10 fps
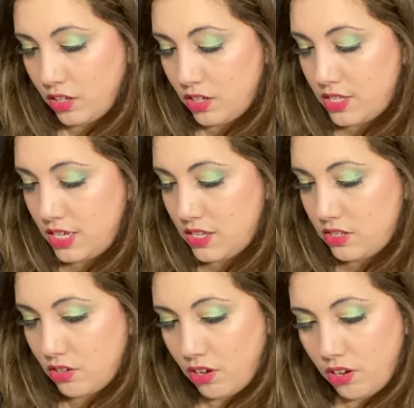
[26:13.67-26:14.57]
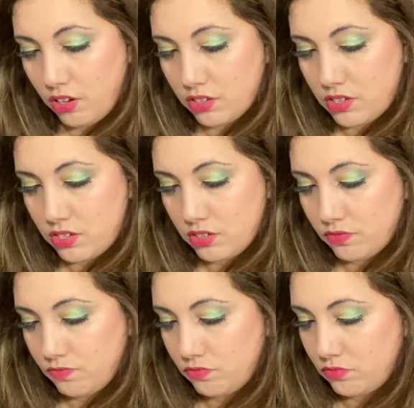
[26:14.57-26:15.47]
sea salt.
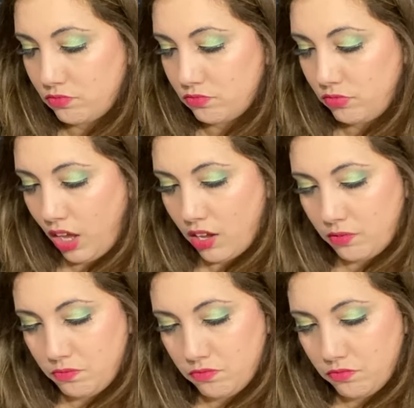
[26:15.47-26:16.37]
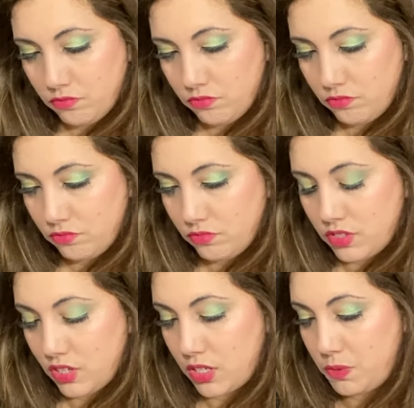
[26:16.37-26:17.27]
Yeah.
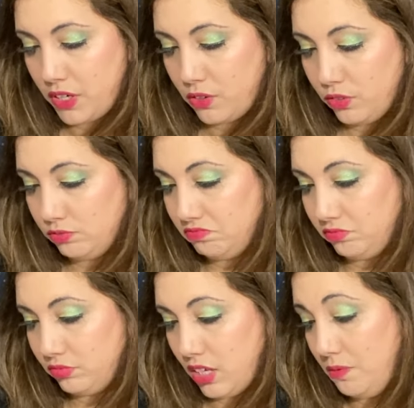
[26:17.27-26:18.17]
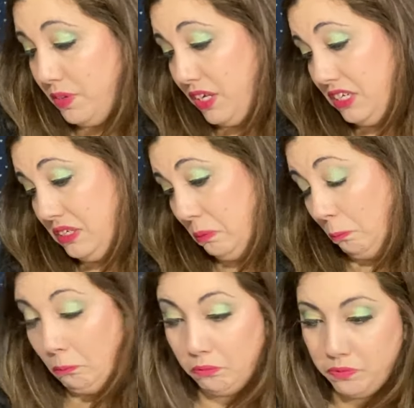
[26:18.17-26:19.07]
So that's pretty cool. I mean,
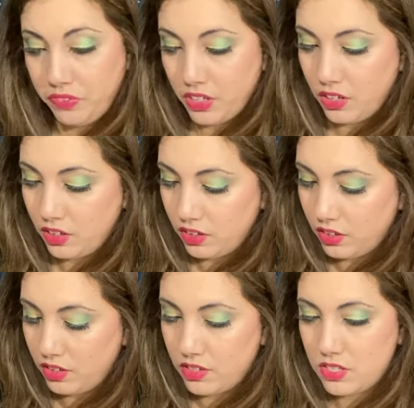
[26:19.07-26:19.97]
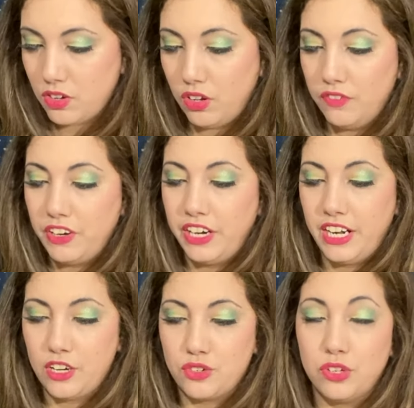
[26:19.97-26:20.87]
so all very
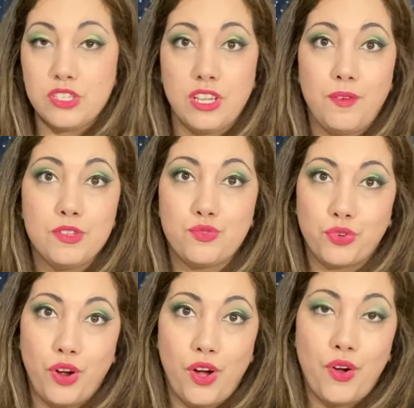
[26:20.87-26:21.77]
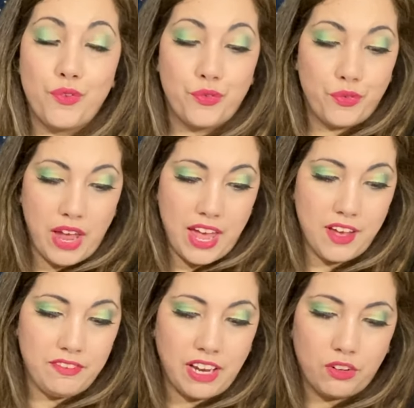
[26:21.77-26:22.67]
natural. So that was Raw
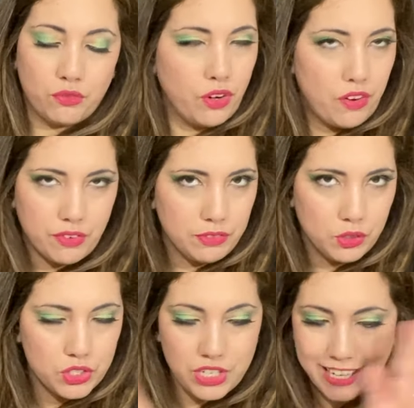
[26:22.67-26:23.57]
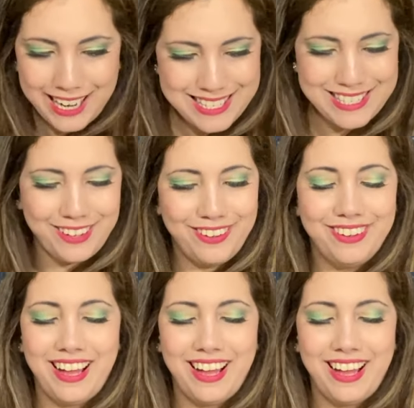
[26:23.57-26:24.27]
Rev, like Raw Revolution, I guess. So